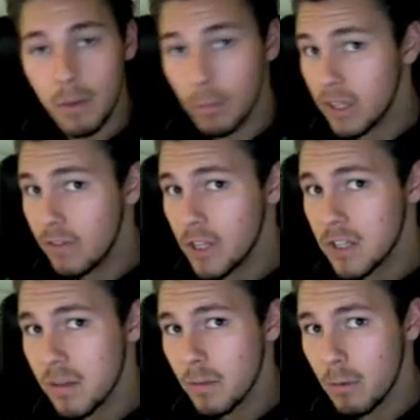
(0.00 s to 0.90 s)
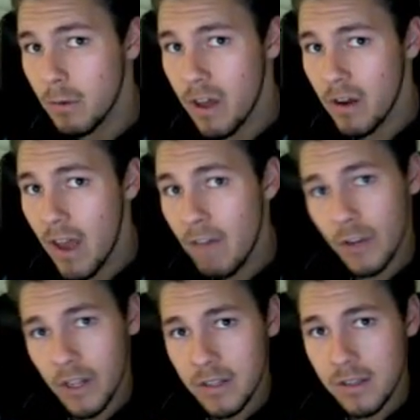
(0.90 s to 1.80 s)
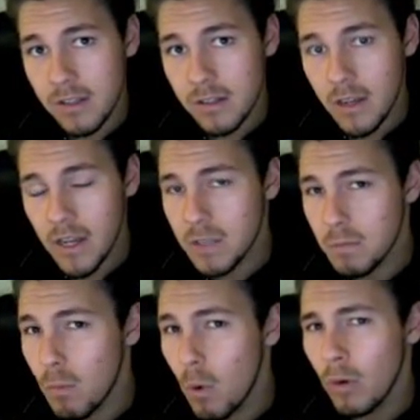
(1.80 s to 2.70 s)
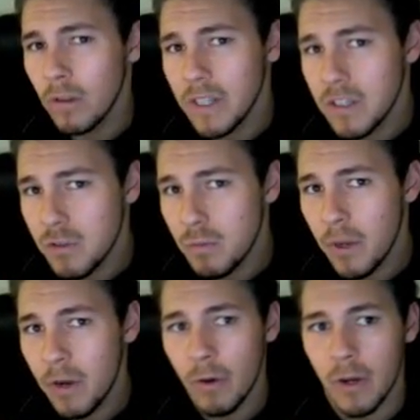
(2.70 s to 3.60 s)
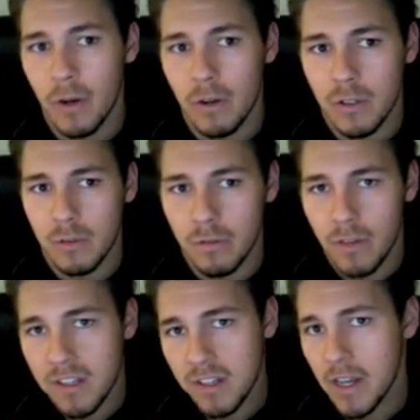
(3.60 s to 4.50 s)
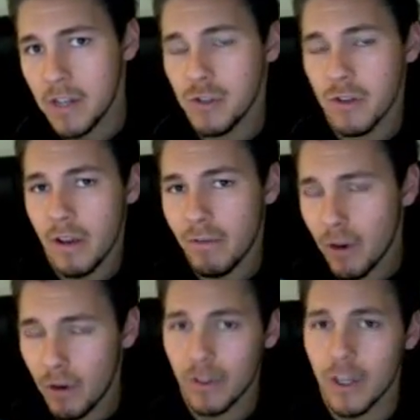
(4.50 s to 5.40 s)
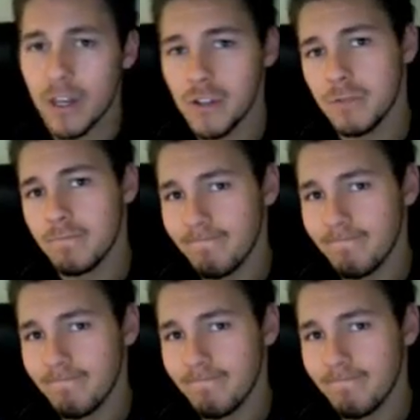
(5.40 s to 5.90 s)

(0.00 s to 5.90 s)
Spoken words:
that believing in something without evidence is morally superior to investigation and verification.